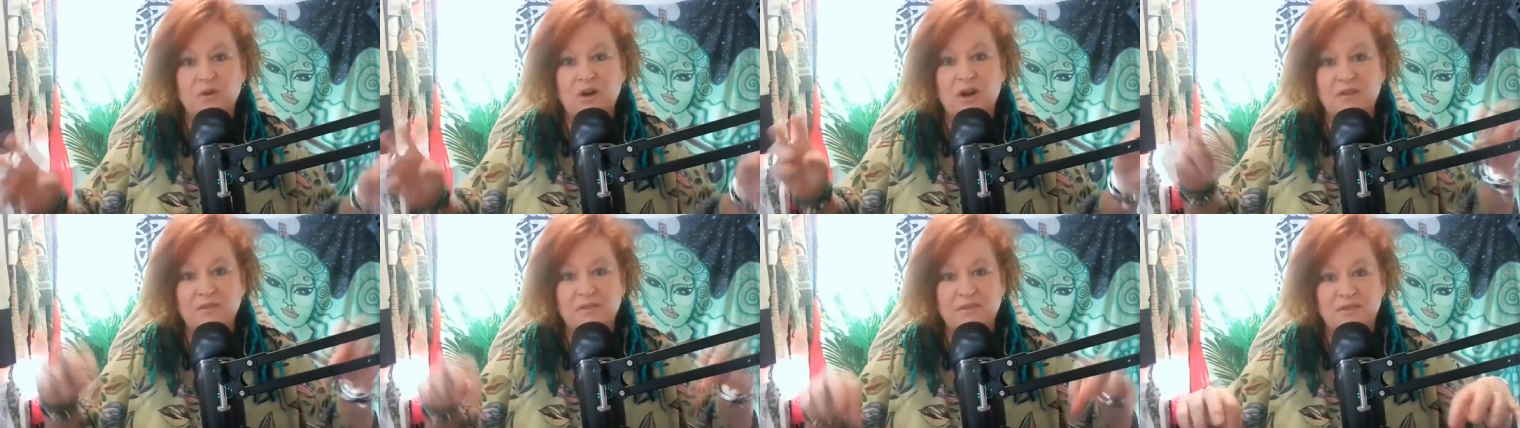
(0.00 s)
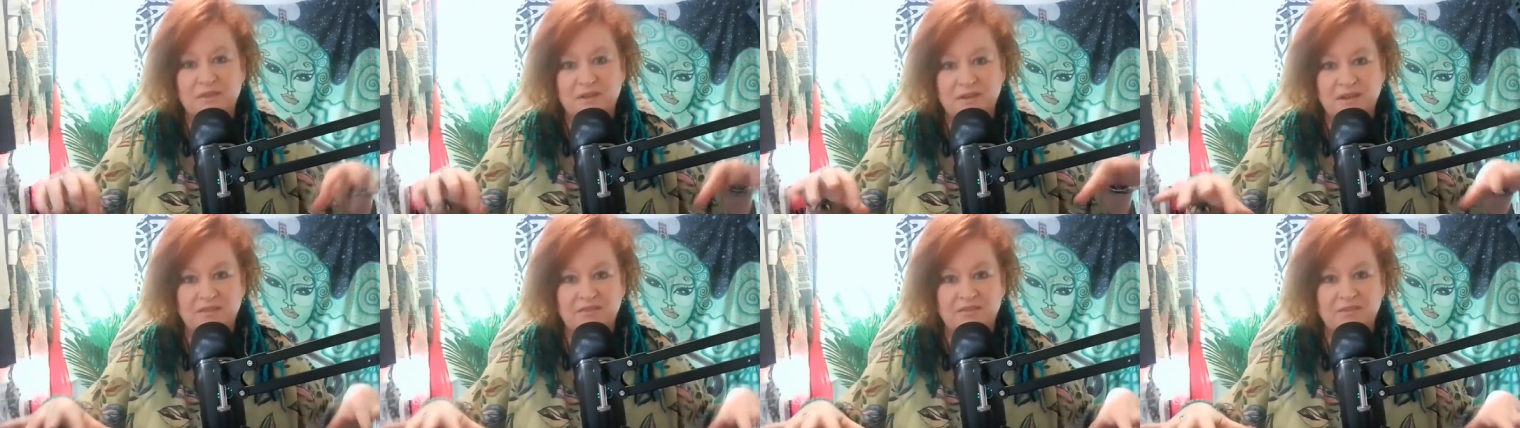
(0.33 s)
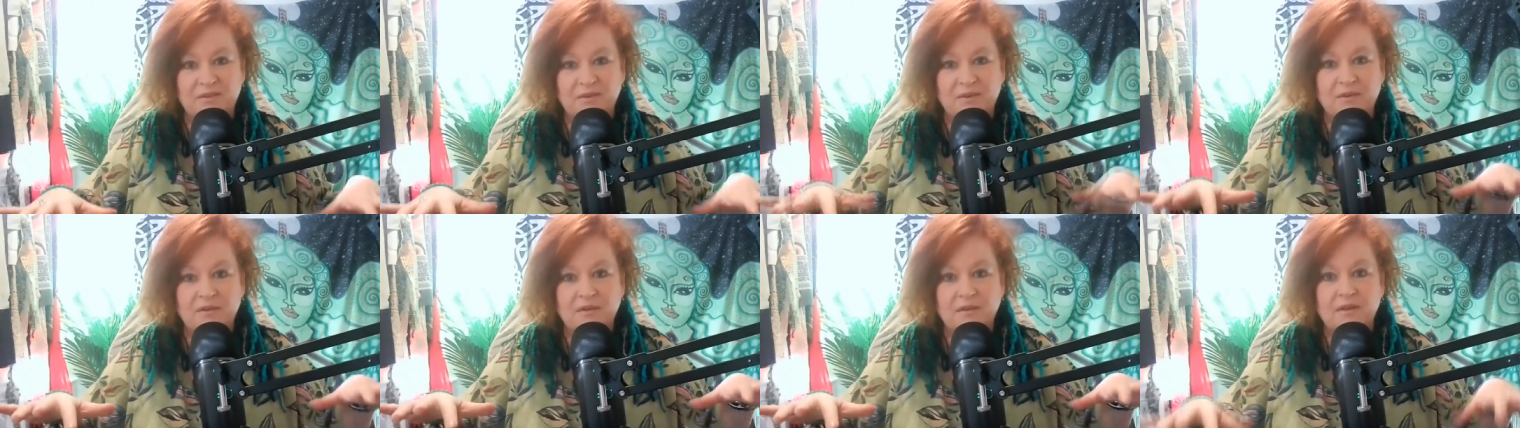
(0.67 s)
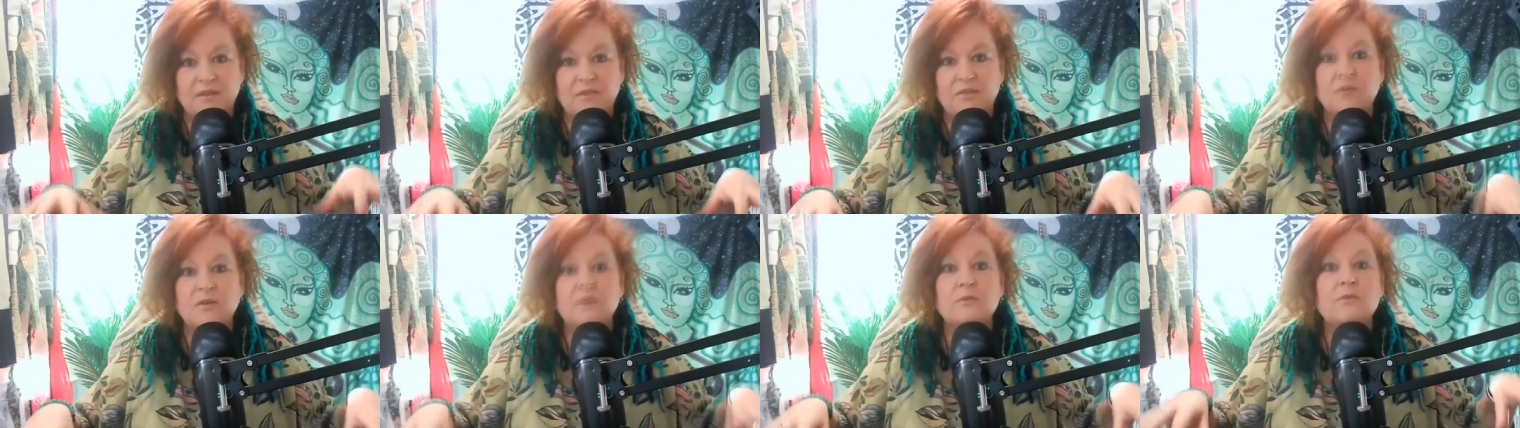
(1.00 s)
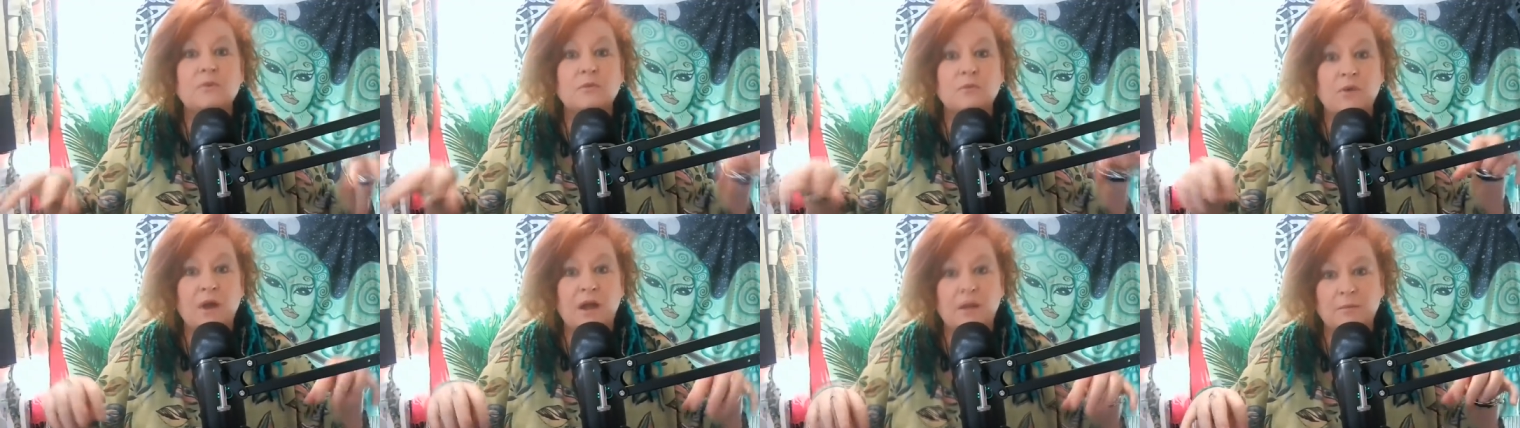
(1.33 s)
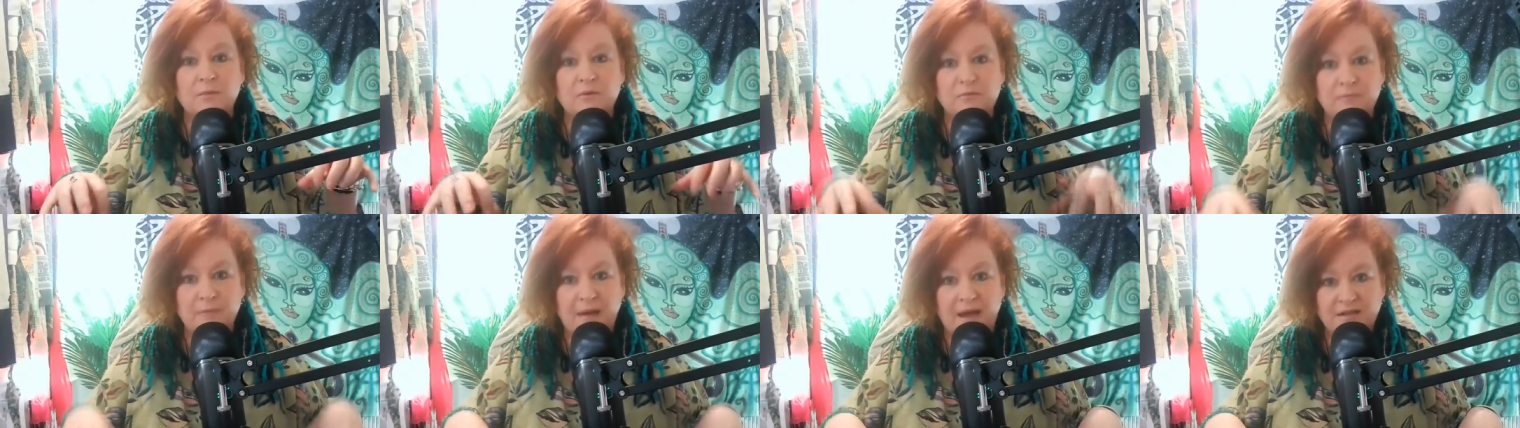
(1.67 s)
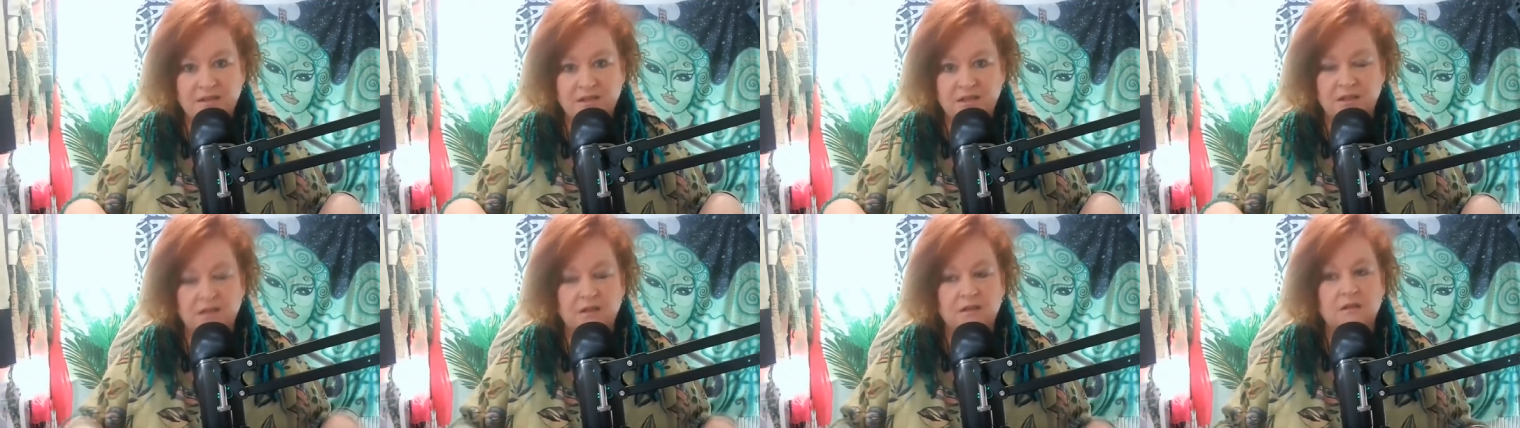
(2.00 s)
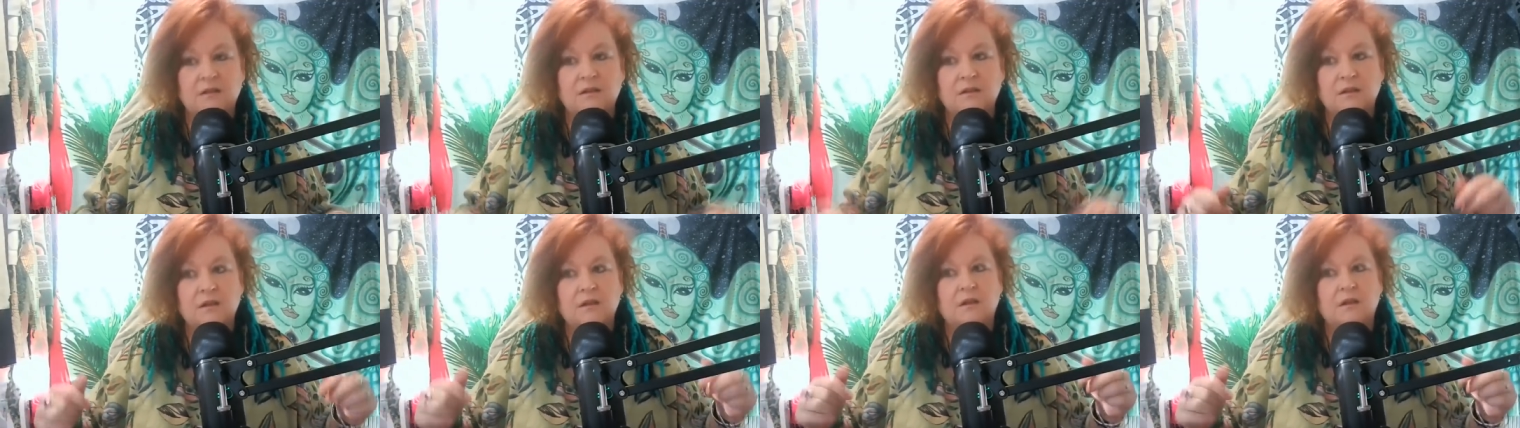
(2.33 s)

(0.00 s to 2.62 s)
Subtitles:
rather than in the realm of matter.